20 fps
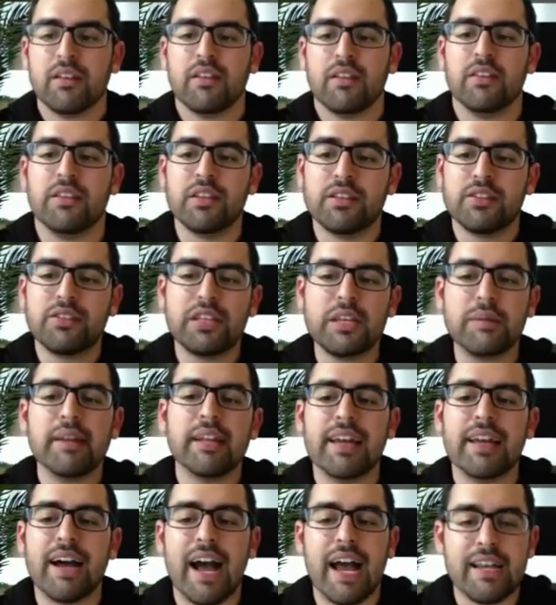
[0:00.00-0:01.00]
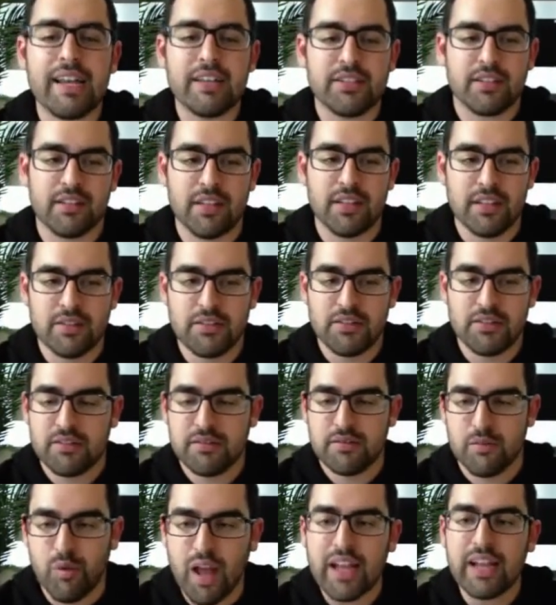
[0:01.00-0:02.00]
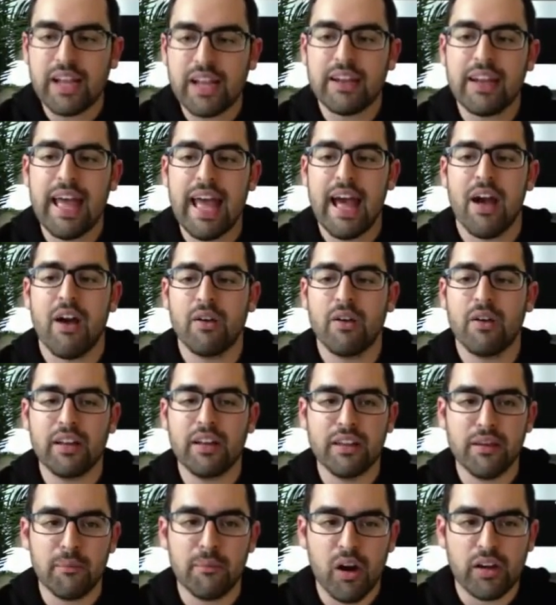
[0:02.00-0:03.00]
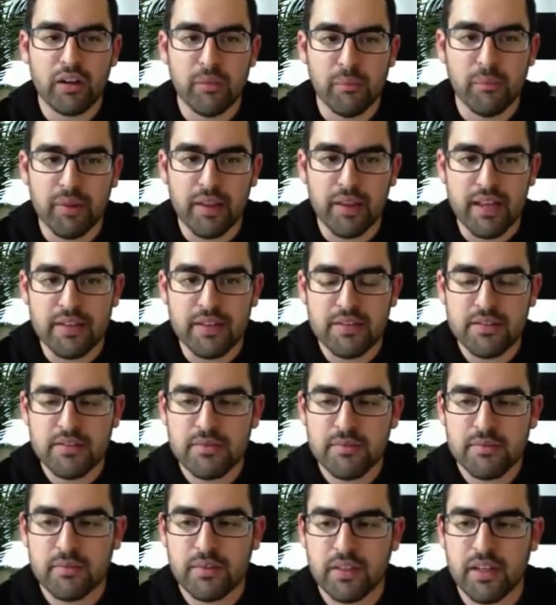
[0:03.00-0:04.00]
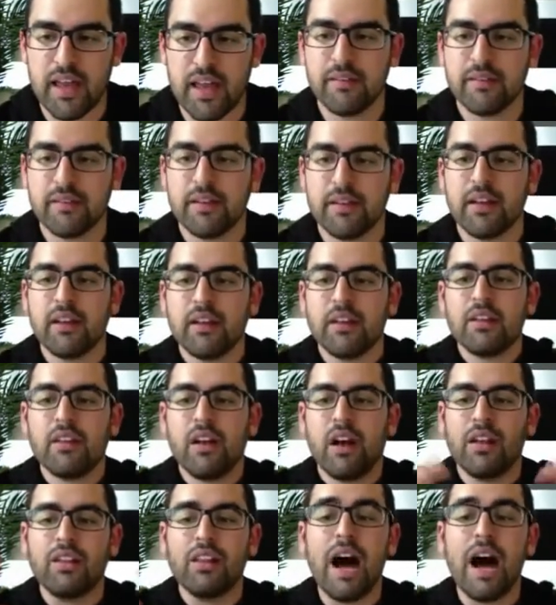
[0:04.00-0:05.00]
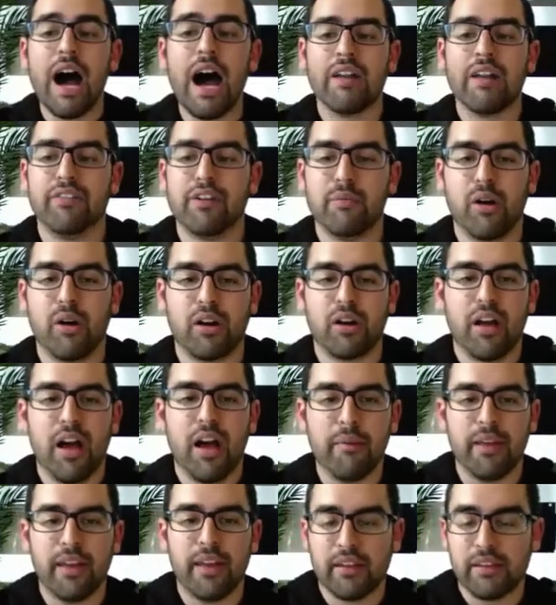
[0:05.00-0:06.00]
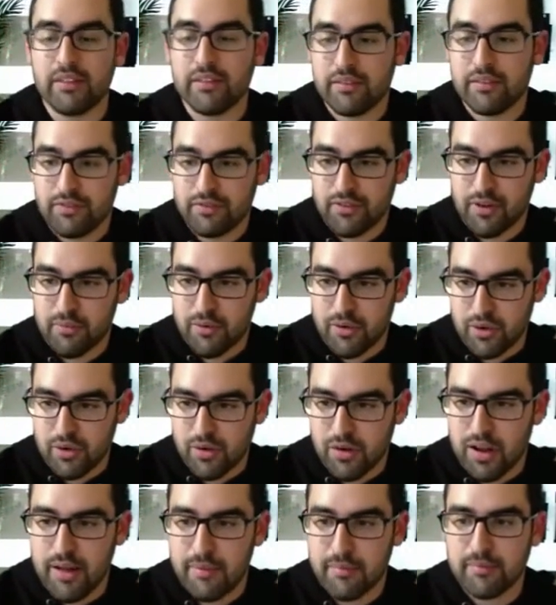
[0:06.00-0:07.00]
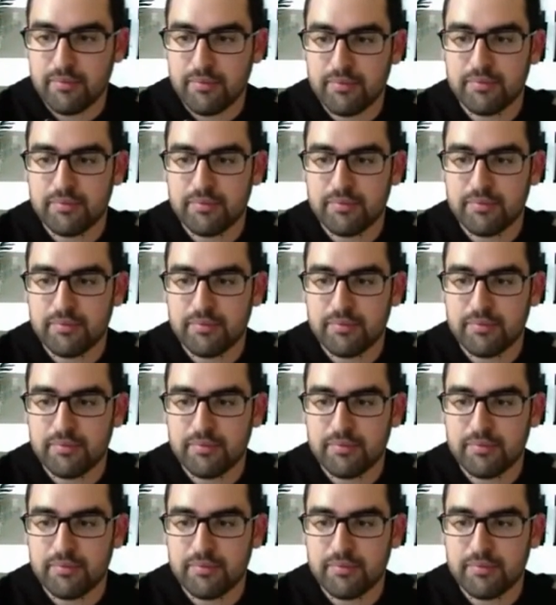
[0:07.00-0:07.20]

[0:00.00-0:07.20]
The CBD isolates right now in the marketplace, okay, a lot of them are coming from Europe.